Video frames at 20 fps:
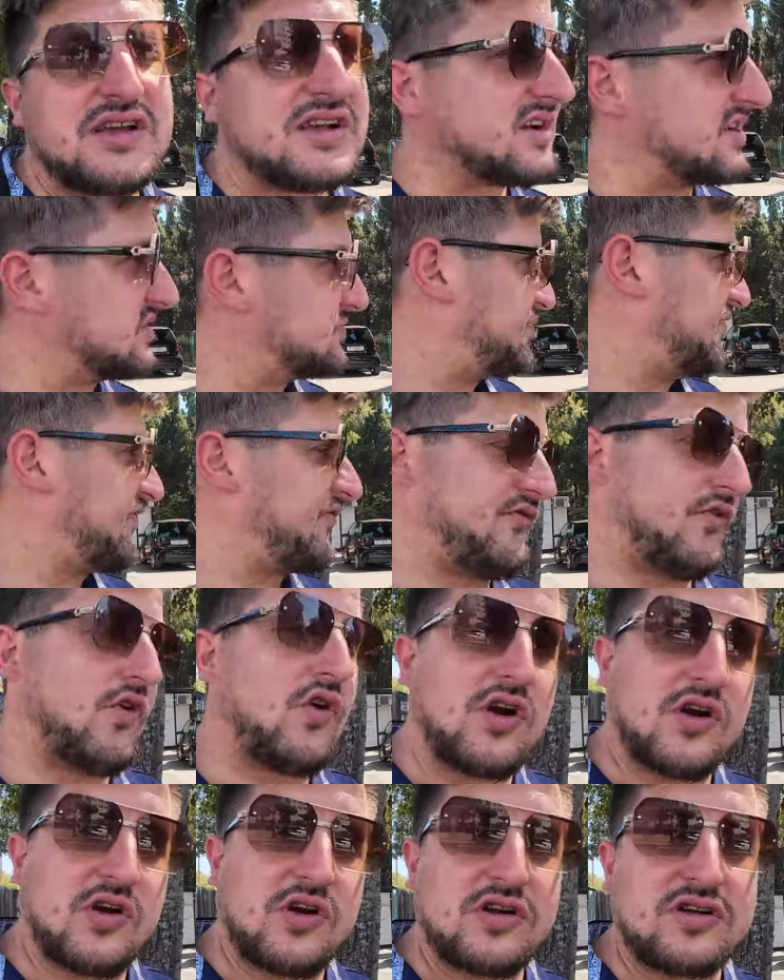Because
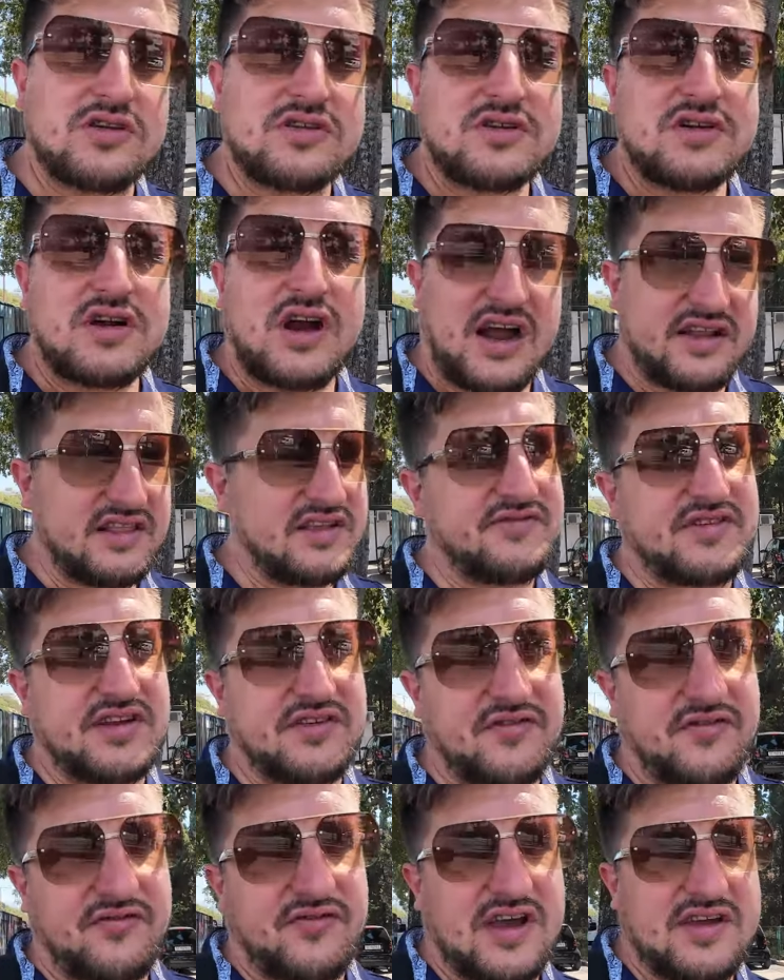before, I lived here
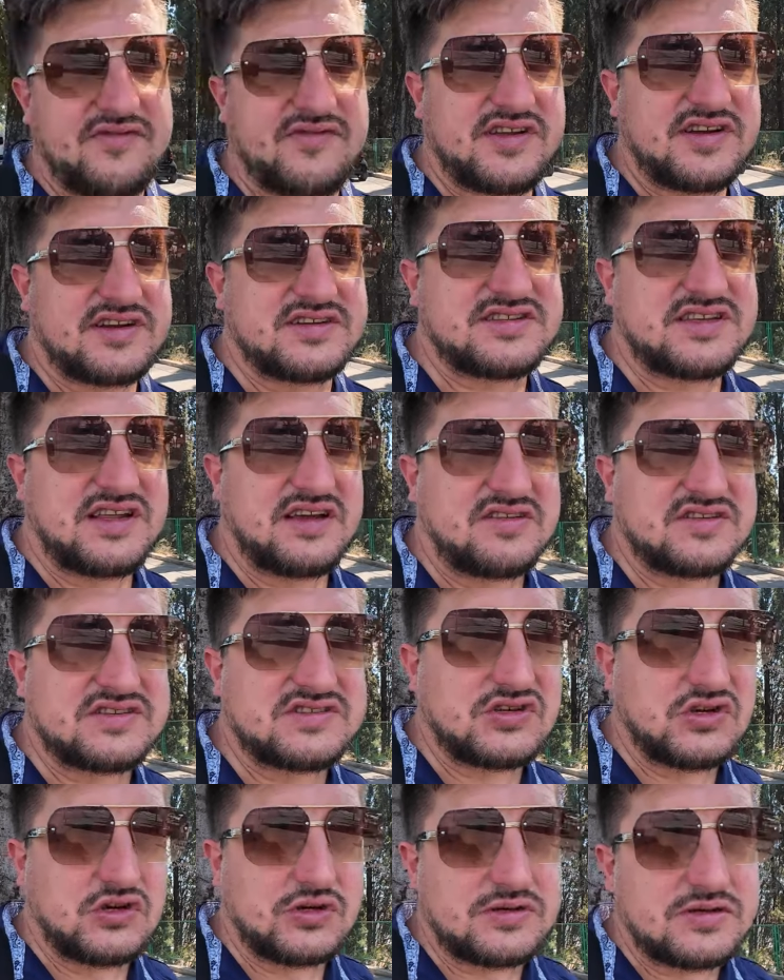for 5 years now,
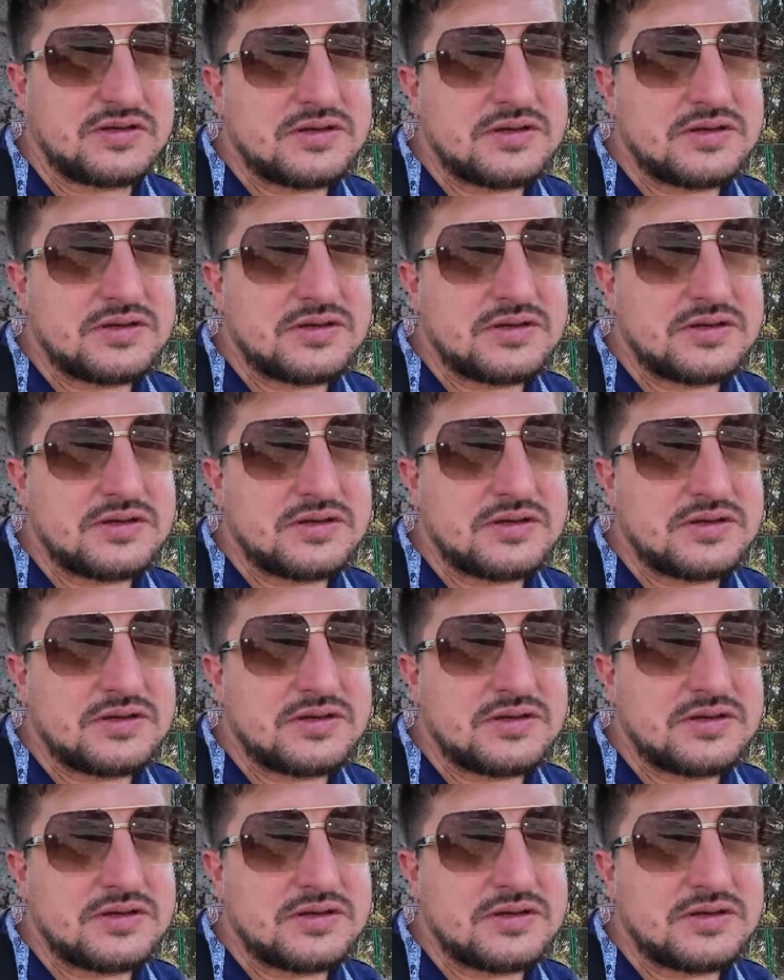so